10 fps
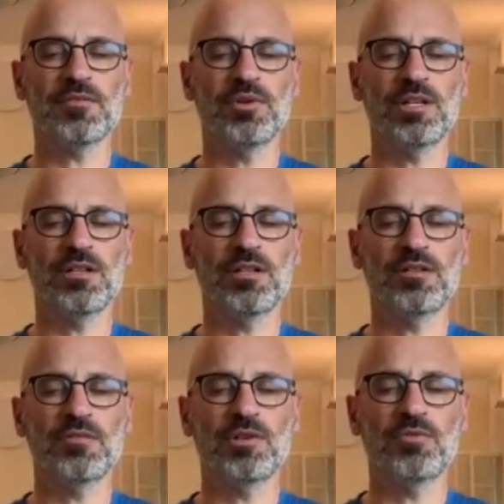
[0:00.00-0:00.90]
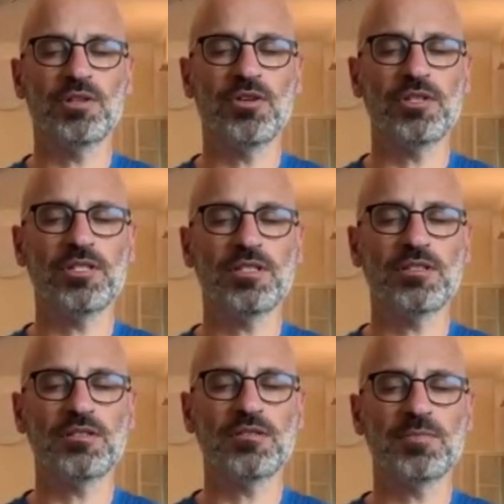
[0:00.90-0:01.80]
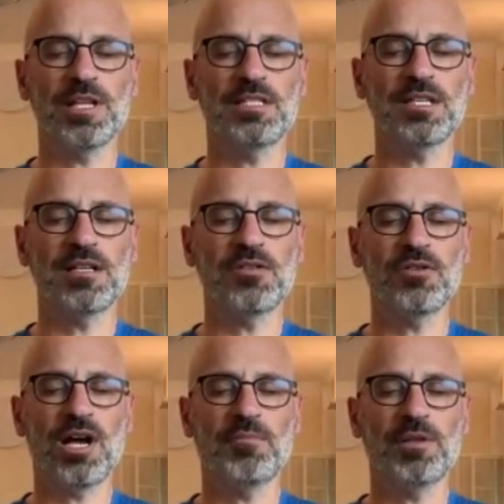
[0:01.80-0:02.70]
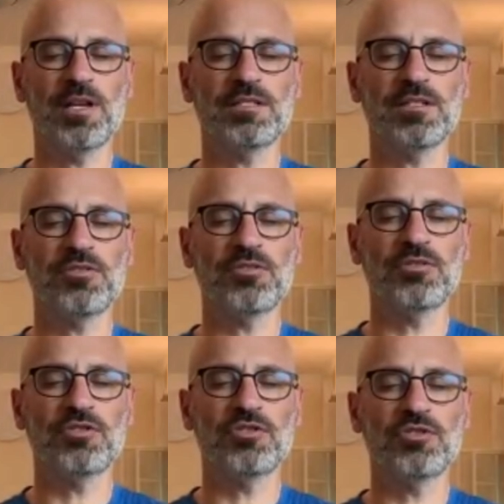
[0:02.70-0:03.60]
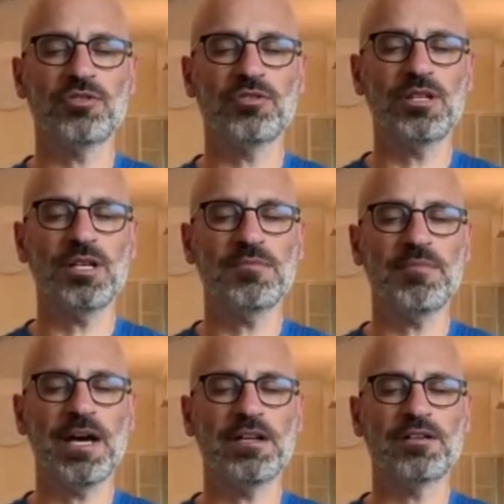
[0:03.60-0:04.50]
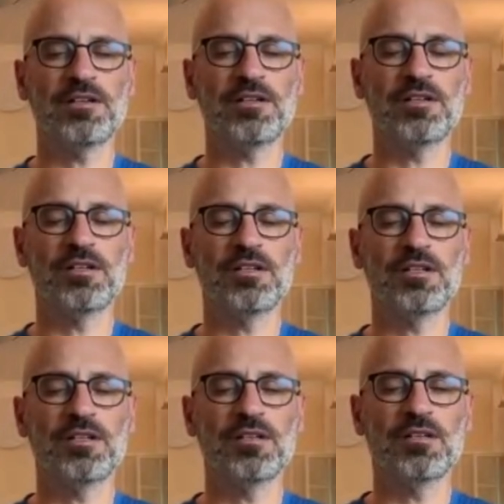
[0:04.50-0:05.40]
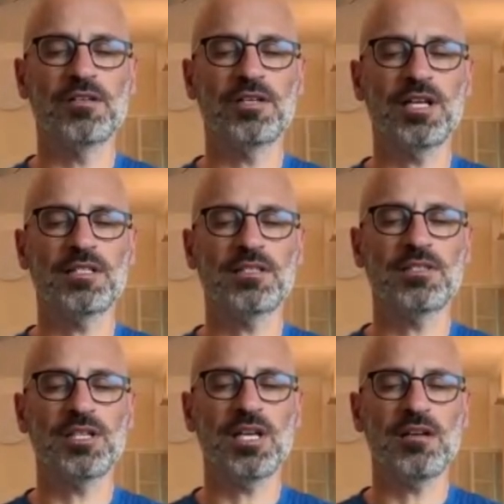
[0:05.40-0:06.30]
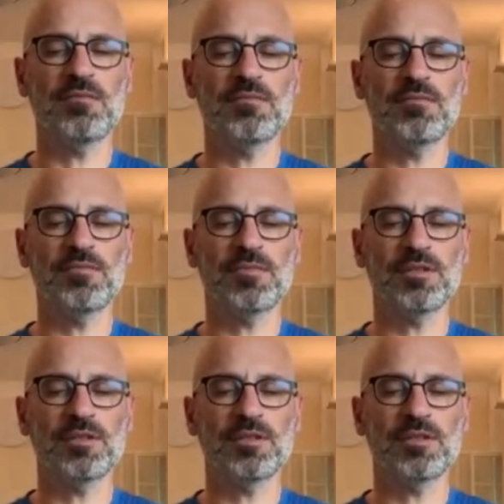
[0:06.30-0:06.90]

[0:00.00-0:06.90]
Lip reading: Whether what we notice is pleasant or unpleasant or neutral, doesn't matter. It gets the same